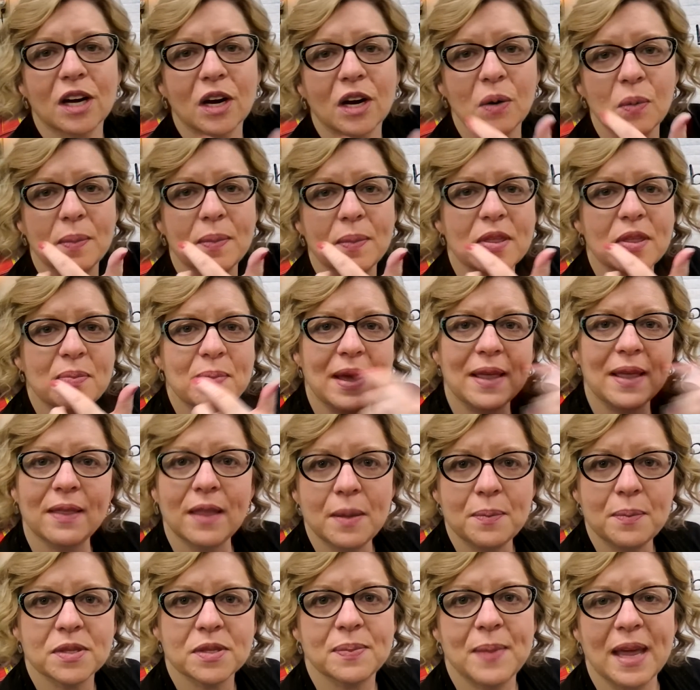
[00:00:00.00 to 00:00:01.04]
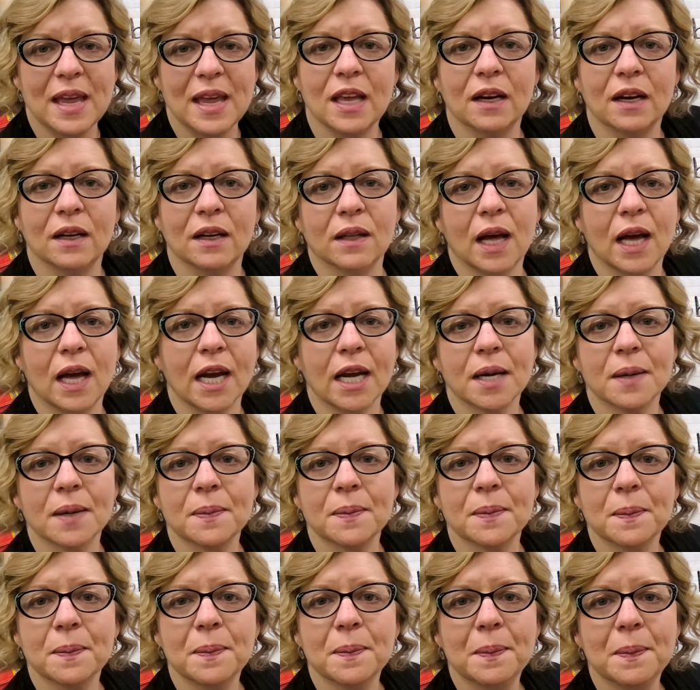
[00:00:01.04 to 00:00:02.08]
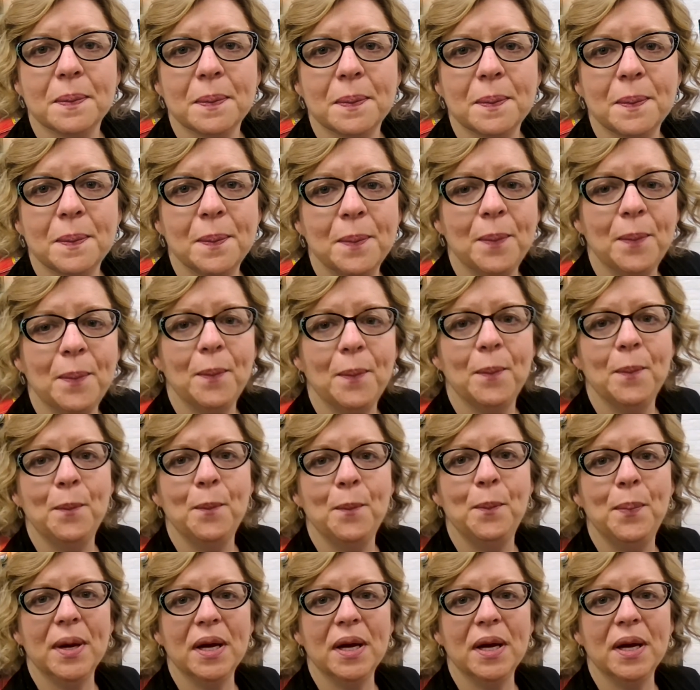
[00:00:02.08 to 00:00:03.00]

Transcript: with my lips making a line. B,